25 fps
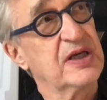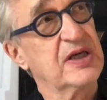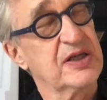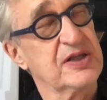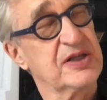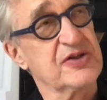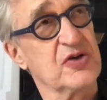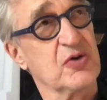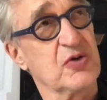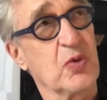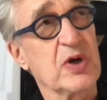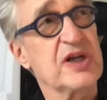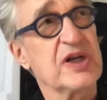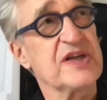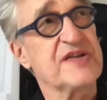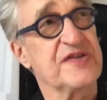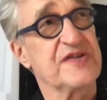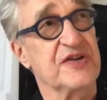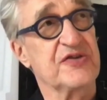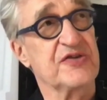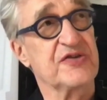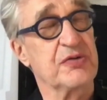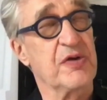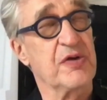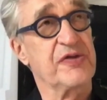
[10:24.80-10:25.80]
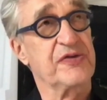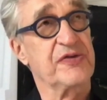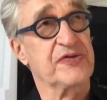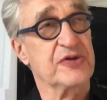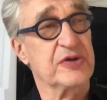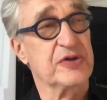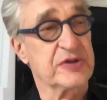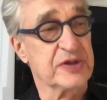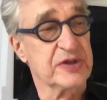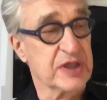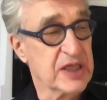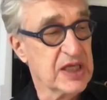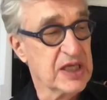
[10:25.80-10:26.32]
So, what is a true
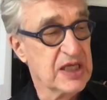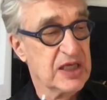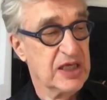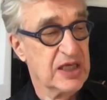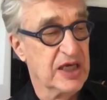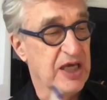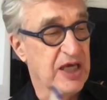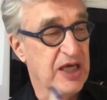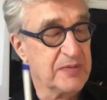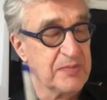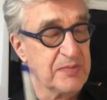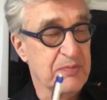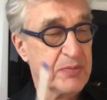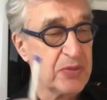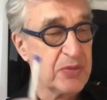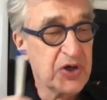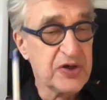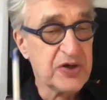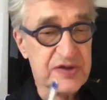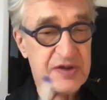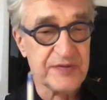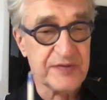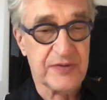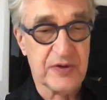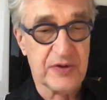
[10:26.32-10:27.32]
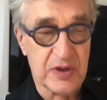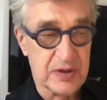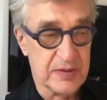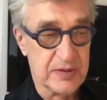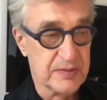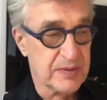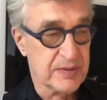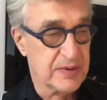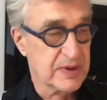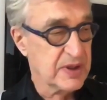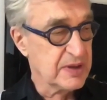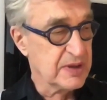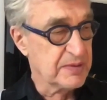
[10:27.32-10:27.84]
story? And most of
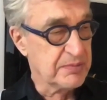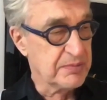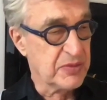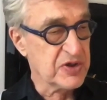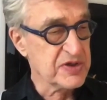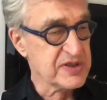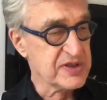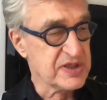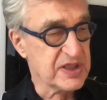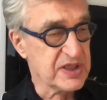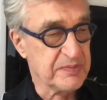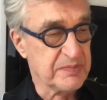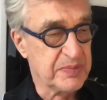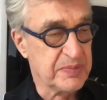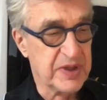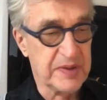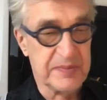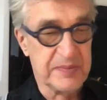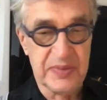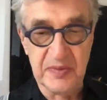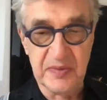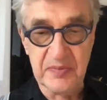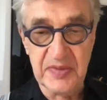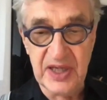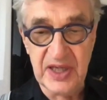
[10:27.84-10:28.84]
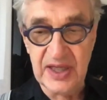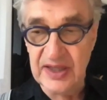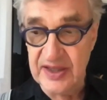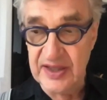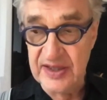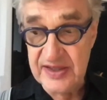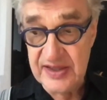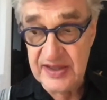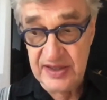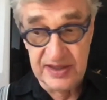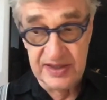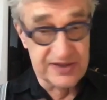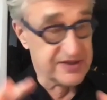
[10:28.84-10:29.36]
all, mostly people mean
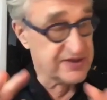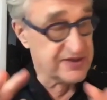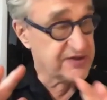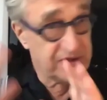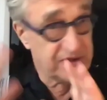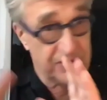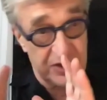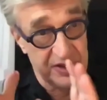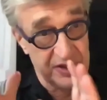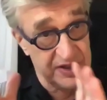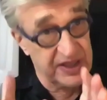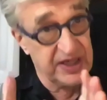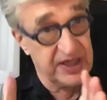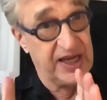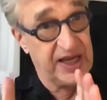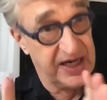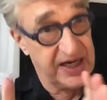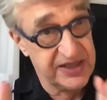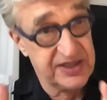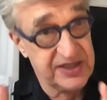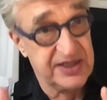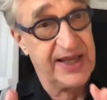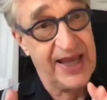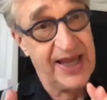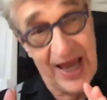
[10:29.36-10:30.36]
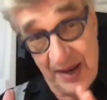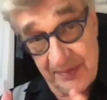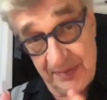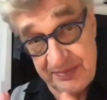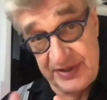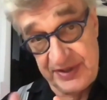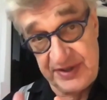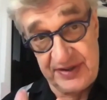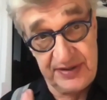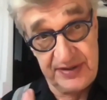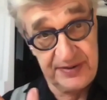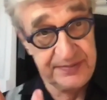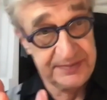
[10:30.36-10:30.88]
this is a story that actually
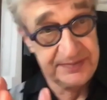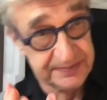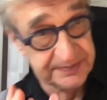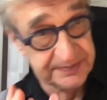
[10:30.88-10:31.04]
happened.